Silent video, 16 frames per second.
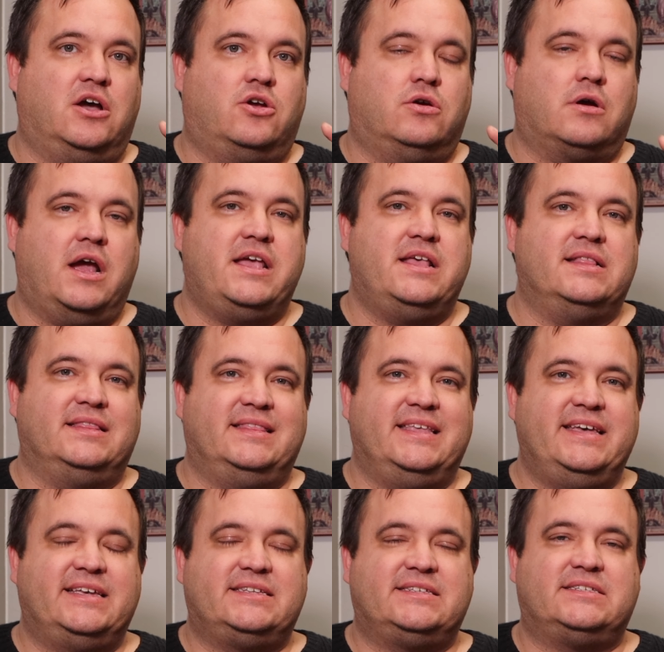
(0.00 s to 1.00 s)
a great
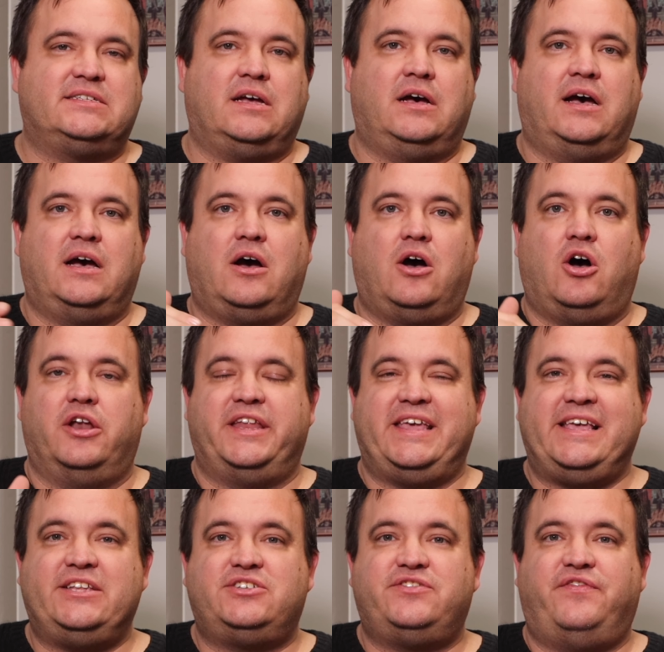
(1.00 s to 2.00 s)
list on
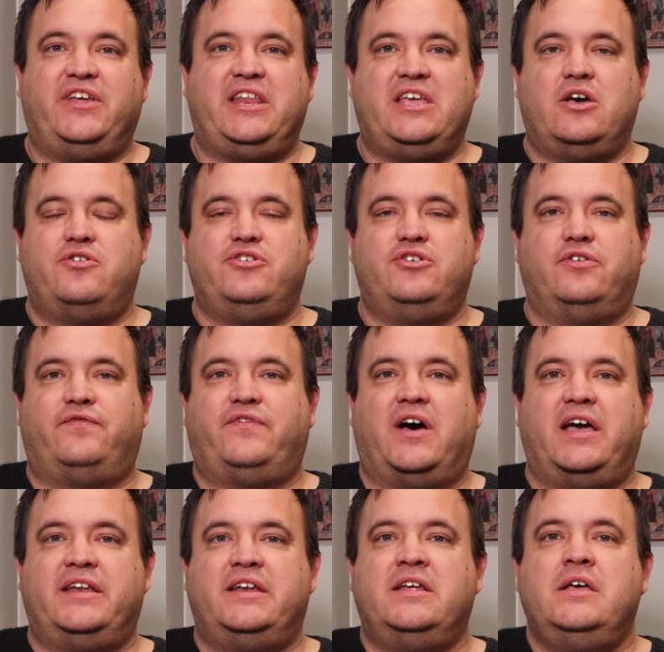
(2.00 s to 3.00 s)
each video. You'll
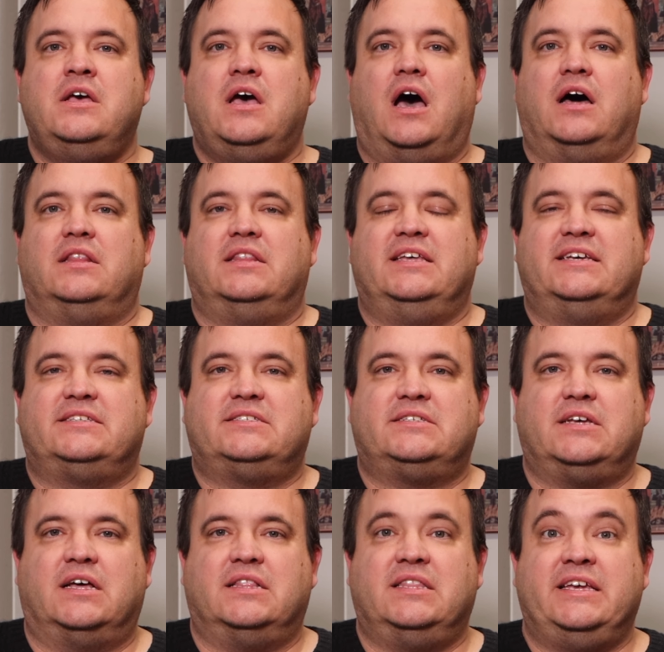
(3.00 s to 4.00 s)
find a
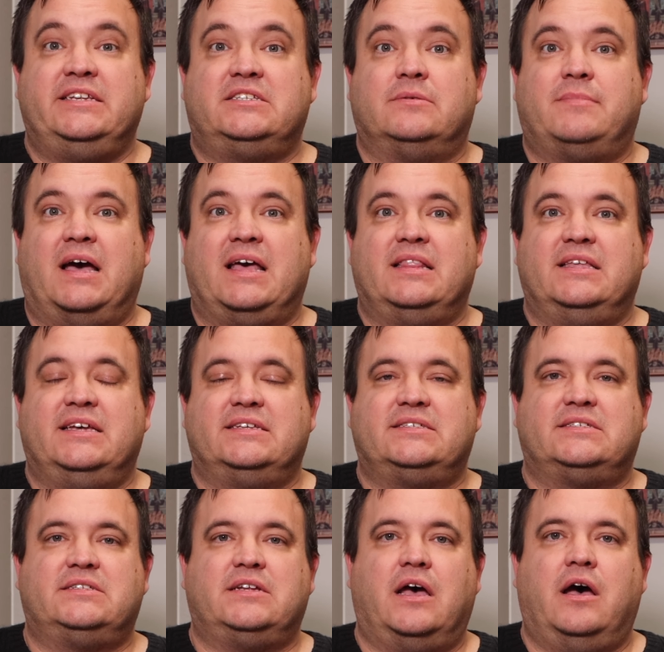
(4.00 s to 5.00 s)
link to my
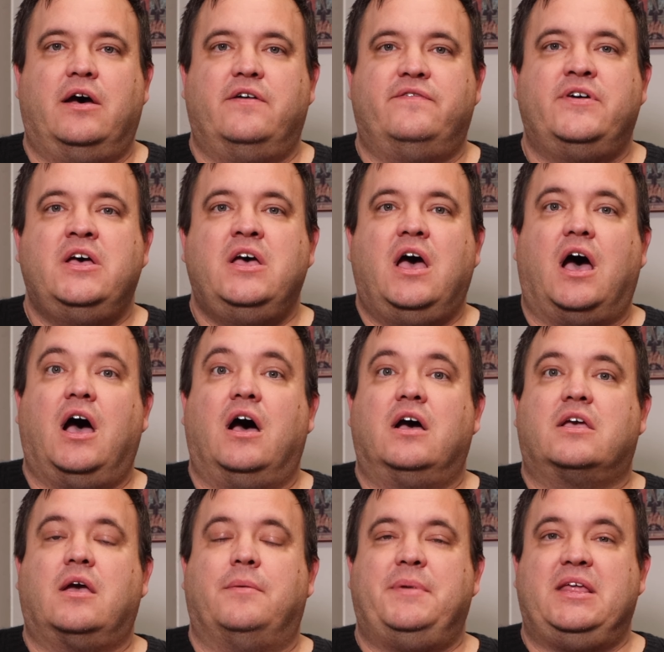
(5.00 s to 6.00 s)
list of
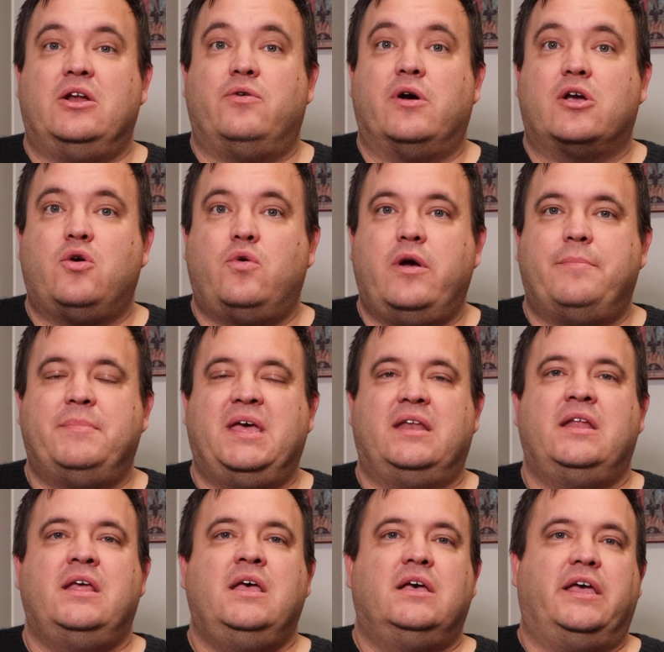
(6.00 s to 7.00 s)
Camino
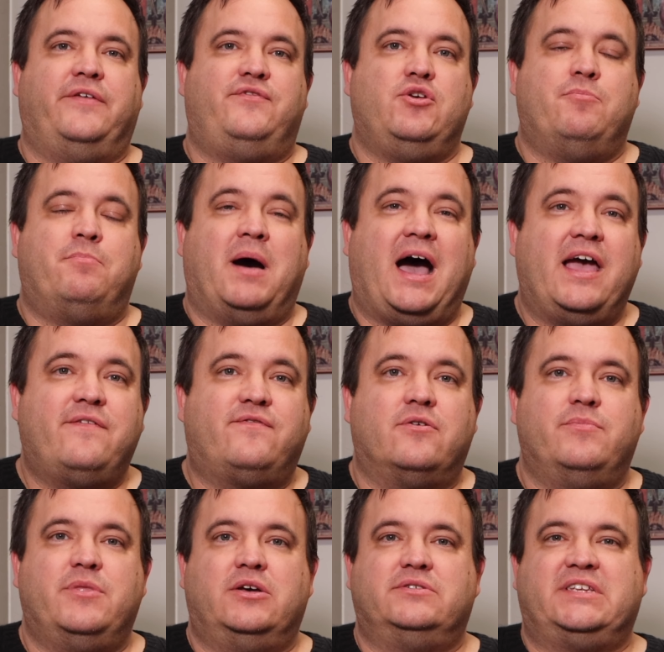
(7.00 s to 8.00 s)
equipment. If you buy
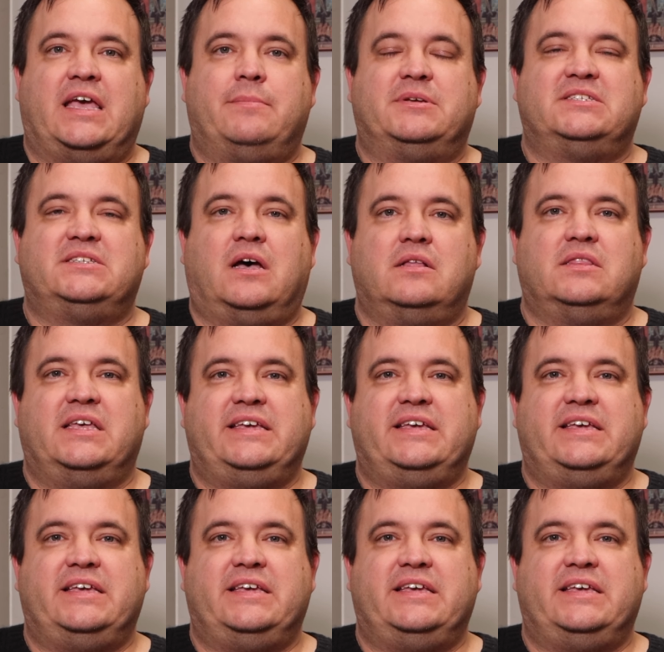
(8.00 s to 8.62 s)
from those Amazon